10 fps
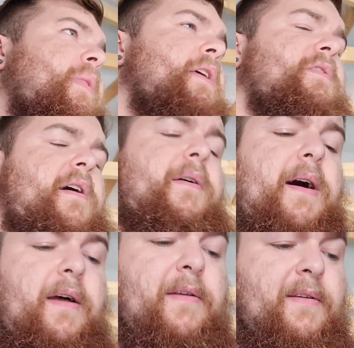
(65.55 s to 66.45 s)

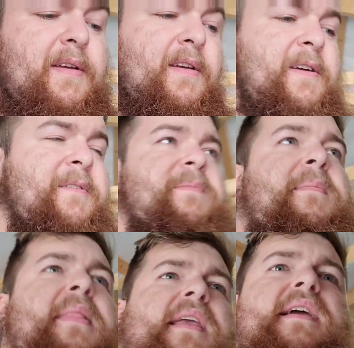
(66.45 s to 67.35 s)
So,
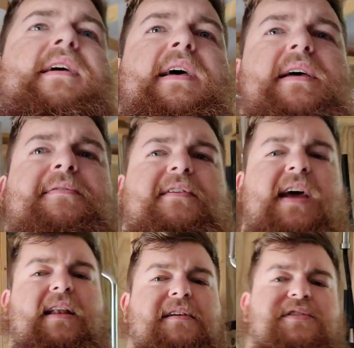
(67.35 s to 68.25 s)
and then for
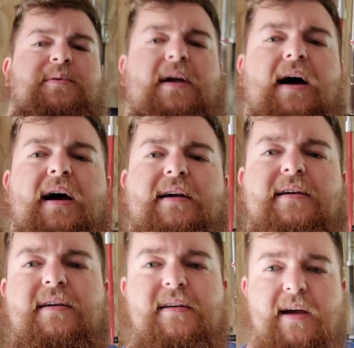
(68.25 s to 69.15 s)
deadlifts, we got
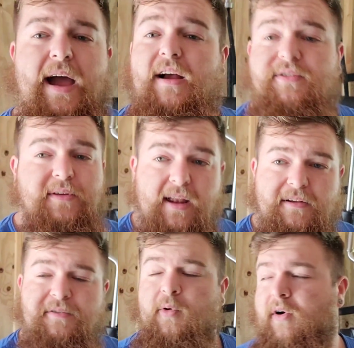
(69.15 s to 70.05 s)
axle
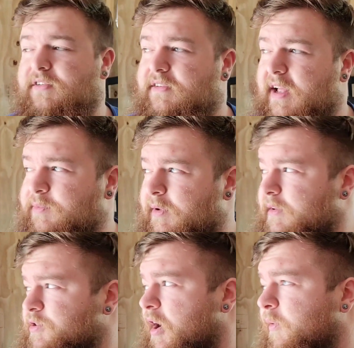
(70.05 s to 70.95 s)
deadlifts, of course, because that's what the
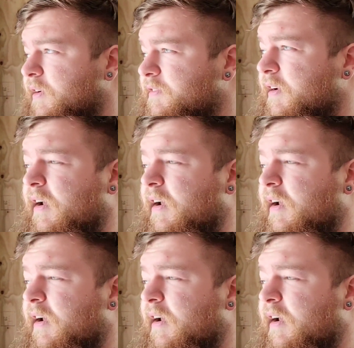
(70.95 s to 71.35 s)
show is.